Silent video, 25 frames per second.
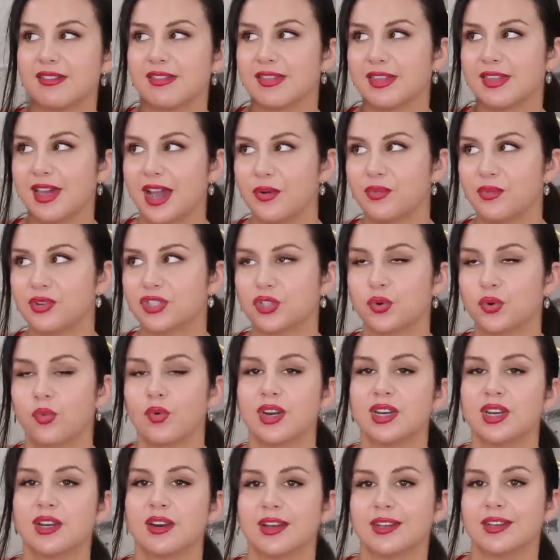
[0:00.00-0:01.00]
That was
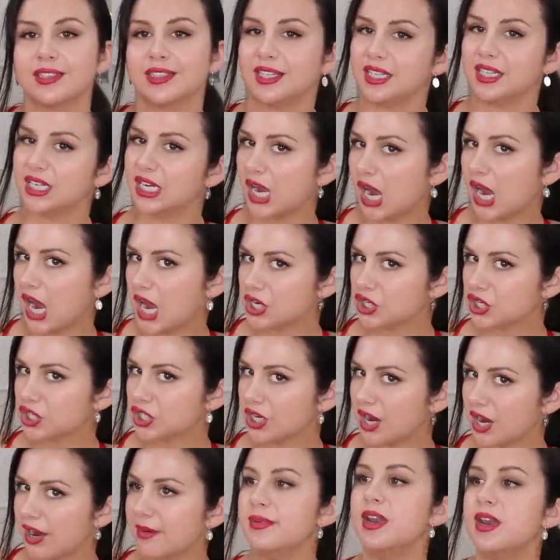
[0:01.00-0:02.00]
twenty nineteen Ash.
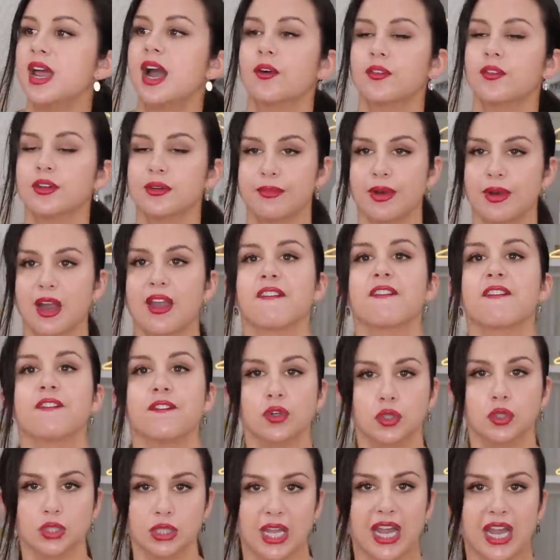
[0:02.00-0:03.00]
I'm now in my
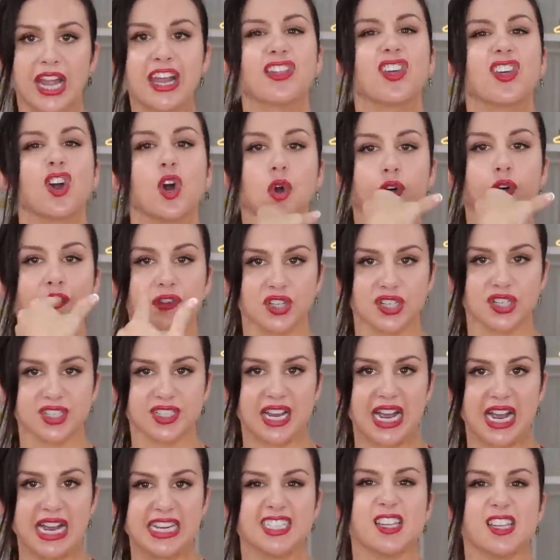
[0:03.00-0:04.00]
full length
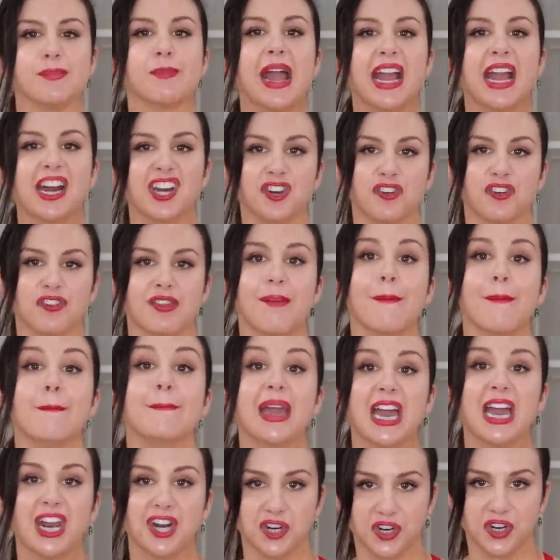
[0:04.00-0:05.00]
oversized, the baggier the
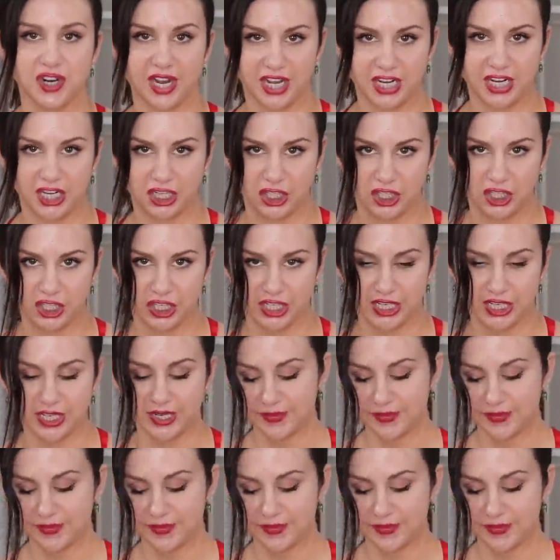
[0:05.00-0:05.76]
better kind of look,